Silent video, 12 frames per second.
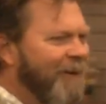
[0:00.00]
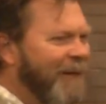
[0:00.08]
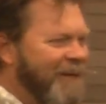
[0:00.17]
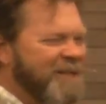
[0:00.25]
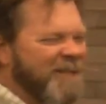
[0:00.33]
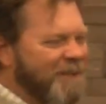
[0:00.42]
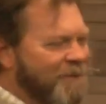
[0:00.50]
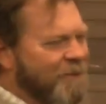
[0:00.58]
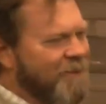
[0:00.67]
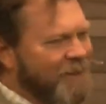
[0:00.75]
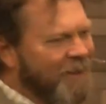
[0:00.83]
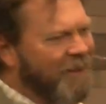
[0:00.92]
That's
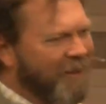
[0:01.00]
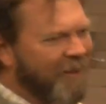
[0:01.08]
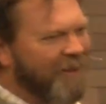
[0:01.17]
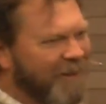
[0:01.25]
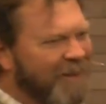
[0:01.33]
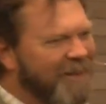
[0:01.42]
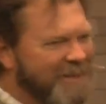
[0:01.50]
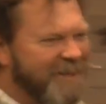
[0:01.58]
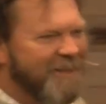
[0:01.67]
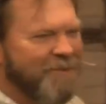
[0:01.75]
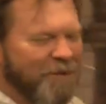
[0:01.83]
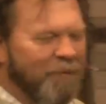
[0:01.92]
just
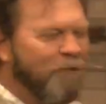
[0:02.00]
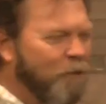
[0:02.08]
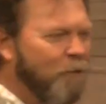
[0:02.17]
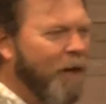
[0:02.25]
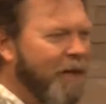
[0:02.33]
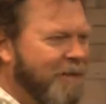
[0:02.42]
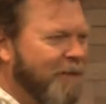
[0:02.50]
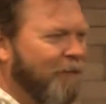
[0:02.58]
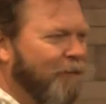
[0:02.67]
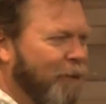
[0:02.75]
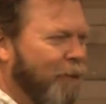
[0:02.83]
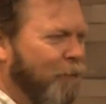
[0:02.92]
information
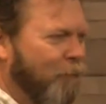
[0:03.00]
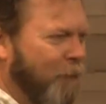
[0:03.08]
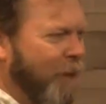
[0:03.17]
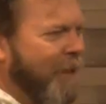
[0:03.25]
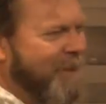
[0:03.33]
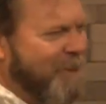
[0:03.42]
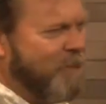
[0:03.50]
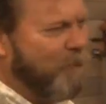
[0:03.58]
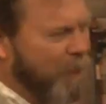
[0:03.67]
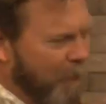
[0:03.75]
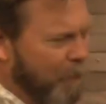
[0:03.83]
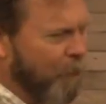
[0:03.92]
for you religious
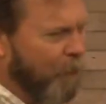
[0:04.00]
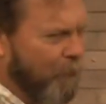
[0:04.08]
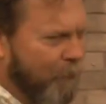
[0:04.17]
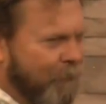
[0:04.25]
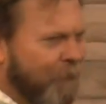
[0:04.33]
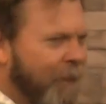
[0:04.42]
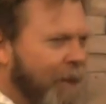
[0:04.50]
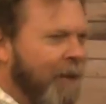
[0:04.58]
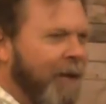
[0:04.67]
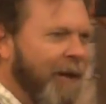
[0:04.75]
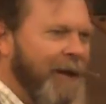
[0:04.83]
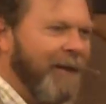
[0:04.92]
people.
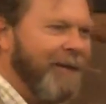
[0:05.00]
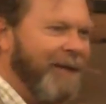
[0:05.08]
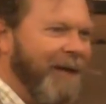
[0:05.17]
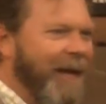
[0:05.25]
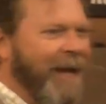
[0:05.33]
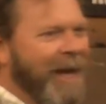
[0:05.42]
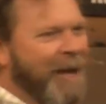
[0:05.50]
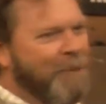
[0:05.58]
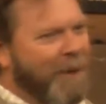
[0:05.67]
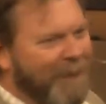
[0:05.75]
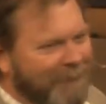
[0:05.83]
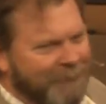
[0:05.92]

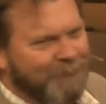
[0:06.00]
Anyway,